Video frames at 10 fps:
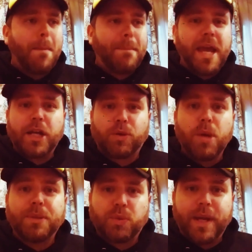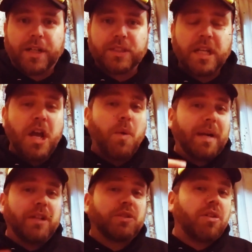Big group of tweakers.
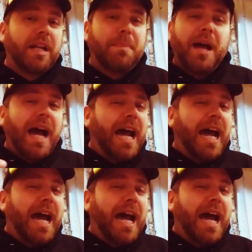When I was growing up,